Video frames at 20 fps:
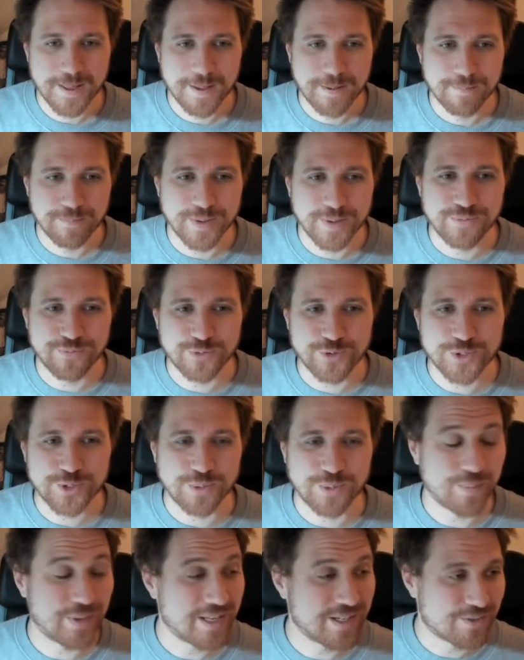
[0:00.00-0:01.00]
made for
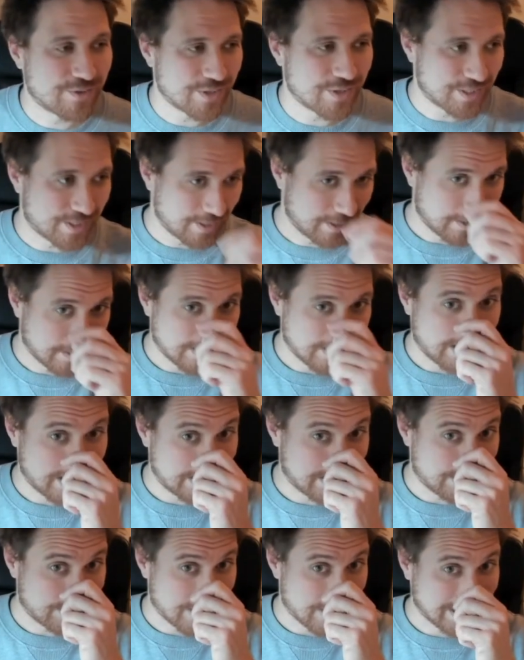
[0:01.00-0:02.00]
some interesting
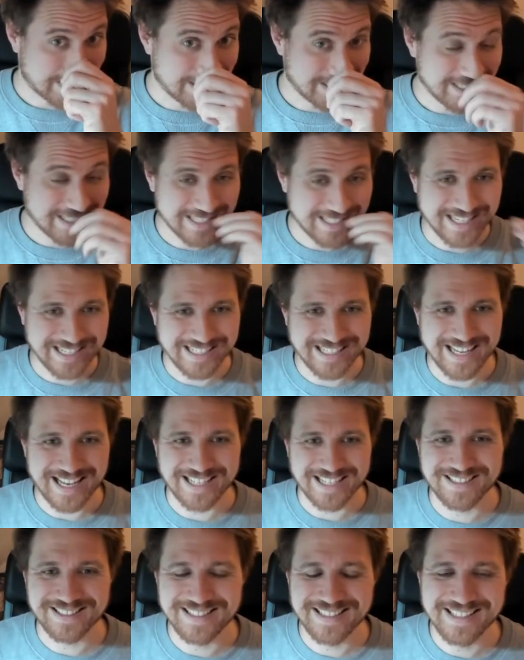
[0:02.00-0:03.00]
interactions, and
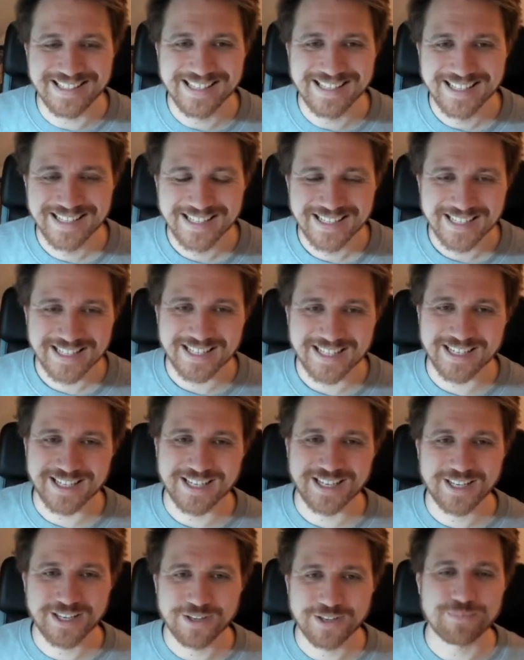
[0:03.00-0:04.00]
actually
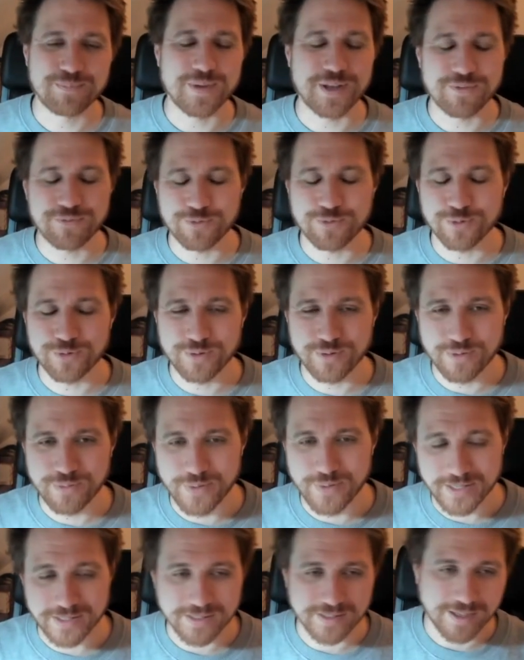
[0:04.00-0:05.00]
it made for an
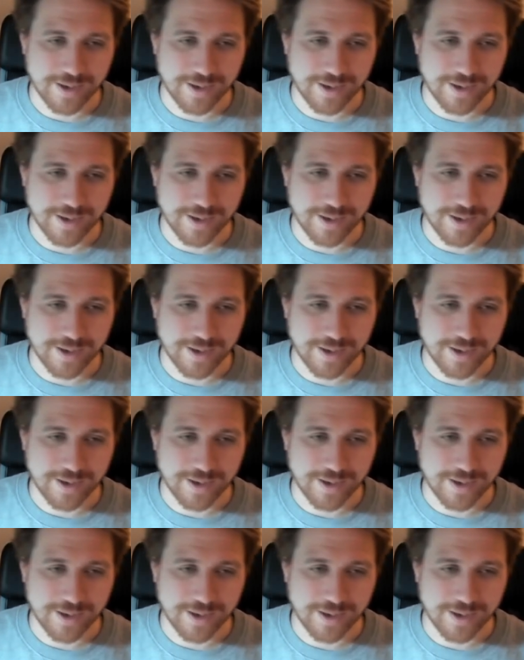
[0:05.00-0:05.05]
errata.